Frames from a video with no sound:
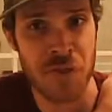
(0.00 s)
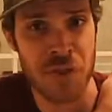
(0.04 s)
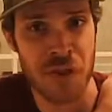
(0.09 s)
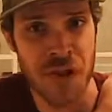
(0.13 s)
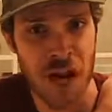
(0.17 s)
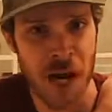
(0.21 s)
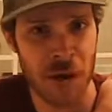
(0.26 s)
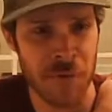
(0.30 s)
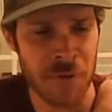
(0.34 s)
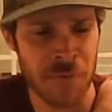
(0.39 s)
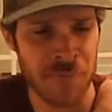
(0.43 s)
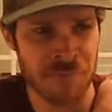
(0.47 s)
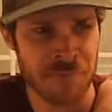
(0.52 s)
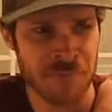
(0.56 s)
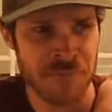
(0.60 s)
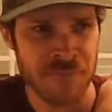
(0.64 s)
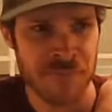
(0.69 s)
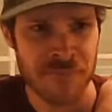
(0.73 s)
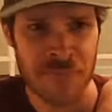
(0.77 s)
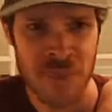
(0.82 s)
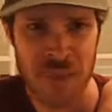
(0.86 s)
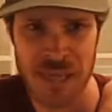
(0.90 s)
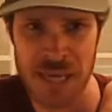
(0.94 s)
the album,
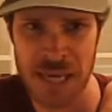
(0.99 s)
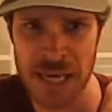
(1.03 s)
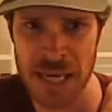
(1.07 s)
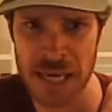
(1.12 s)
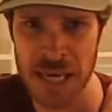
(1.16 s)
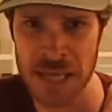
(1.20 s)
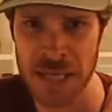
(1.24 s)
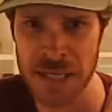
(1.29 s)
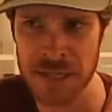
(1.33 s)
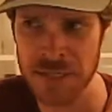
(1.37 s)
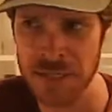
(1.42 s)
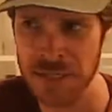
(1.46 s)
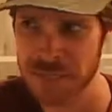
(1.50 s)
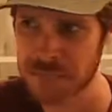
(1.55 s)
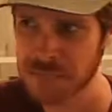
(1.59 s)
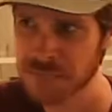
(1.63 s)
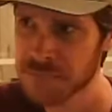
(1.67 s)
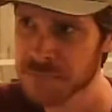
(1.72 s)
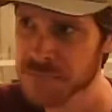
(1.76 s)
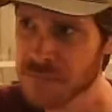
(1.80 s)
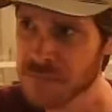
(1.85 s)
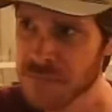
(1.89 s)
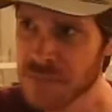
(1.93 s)
and
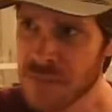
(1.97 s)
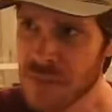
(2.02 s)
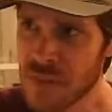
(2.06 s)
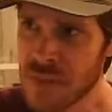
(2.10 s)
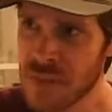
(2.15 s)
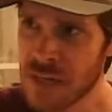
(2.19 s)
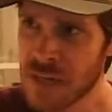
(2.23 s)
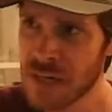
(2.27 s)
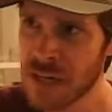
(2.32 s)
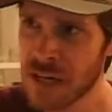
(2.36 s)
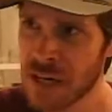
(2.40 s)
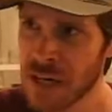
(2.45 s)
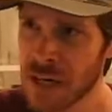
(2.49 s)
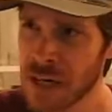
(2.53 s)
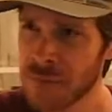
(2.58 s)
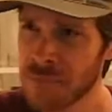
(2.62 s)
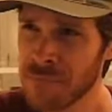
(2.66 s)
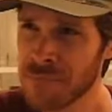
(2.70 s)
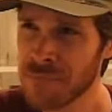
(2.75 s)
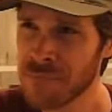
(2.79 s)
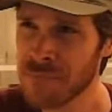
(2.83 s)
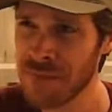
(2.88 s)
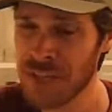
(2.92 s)

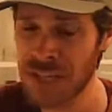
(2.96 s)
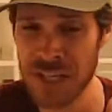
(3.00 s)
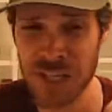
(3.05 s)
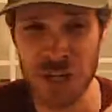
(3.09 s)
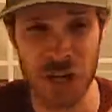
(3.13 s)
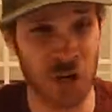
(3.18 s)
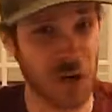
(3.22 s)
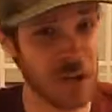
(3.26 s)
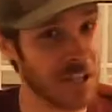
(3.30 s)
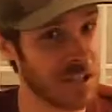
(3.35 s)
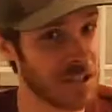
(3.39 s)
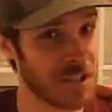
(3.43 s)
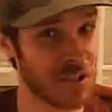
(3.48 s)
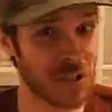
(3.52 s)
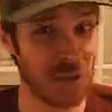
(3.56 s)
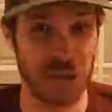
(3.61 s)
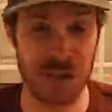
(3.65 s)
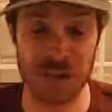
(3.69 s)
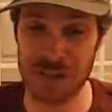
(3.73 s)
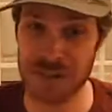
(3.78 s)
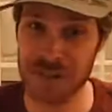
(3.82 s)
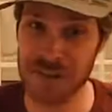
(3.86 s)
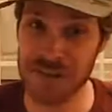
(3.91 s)
you know,
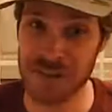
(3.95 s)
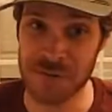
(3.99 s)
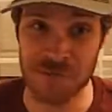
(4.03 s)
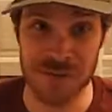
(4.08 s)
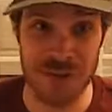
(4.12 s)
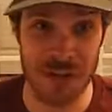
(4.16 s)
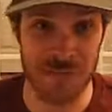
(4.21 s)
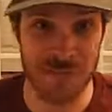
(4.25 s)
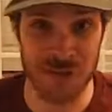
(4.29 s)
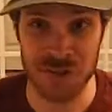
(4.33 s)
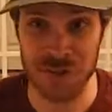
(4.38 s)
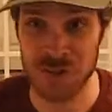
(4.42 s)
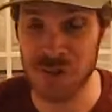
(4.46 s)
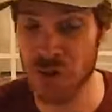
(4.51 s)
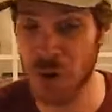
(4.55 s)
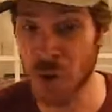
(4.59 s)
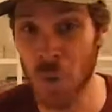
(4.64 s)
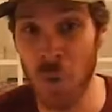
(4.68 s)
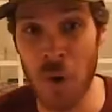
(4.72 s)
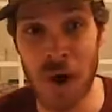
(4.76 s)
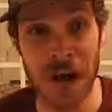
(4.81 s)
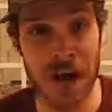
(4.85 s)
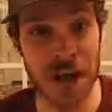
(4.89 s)
sometimes it took a
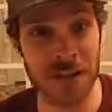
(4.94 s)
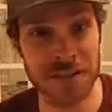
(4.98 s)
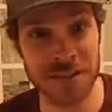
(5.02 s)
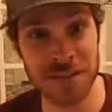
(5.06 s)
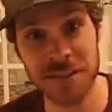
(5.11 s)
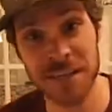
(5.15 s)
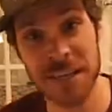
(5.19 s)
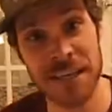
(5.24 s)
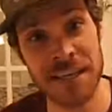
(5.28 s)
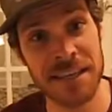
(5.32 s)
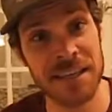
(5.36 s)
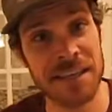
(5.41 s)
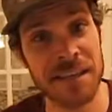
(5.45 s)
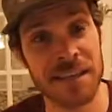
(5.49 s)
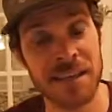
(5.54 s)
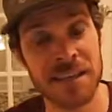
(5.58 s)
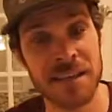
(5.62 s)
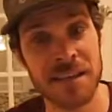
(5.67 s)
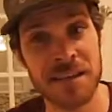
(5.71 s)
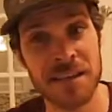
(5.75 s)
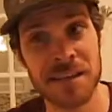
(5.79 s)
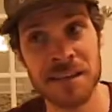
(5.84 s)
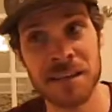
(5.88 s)
while to like
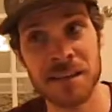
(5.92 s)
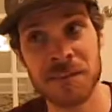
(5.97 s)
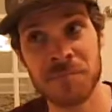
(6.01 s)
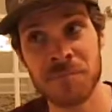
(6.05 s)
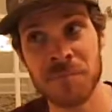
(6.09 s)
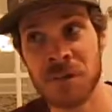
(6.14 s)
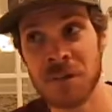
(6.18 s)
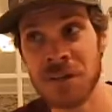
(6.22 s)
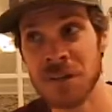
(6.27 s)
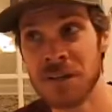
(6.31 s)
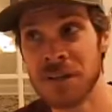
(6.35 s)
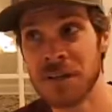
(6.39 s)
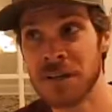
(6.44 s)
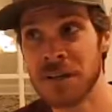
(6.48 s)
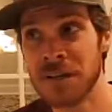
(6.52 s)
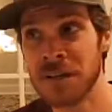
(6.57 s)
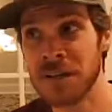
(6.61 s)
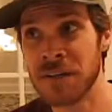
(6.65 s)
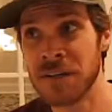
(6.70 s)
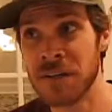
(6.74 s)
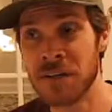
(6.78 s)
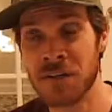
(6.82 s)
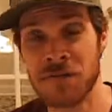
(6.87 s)
get the
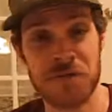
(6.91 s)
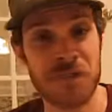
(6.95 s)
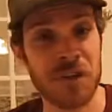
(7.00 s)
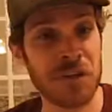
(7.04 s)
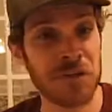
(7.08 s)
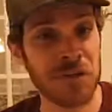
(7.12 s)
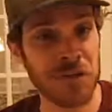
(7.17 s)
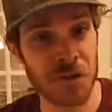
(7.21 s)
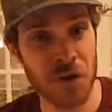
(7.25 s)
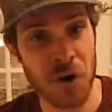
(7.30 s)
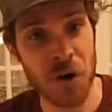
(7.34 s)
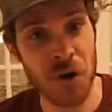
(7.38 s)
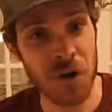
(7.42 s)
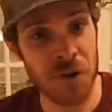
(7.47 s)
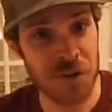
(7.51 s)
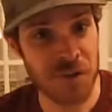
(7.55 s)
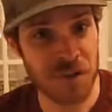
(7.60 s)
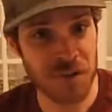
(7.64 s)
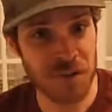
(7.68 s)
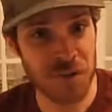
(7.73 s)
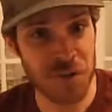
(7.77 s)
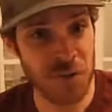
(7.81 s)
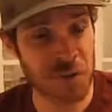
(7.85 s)
featured
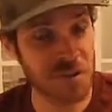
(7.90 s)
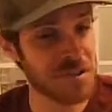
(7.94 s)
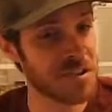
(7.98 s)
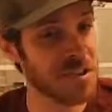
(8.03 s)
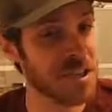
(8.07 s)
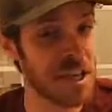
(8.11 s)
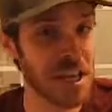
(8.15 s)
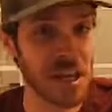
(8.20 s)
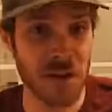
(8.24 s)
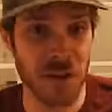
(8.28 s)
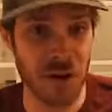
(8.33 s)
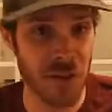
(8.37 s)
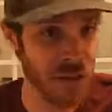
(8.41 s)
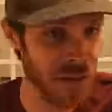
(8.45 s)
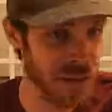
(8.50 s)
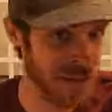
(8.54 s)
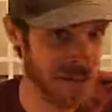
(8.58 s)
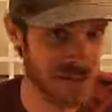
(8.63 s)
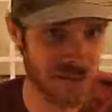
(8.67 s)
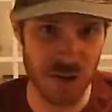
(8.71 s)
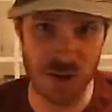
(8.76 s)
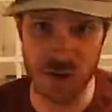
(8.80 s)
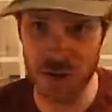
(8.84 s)
artist who was singing on
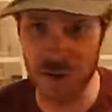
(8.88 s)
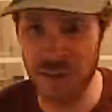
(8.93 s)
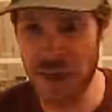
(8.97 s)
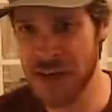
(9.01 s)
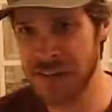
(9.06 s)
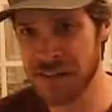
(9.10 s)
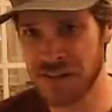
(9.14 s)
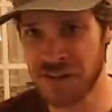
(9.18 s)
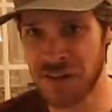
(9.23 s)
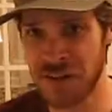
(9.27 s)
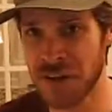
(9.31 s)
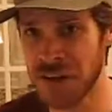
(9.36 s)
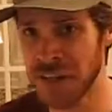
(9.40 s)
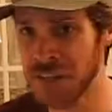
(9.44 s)
this song or that song.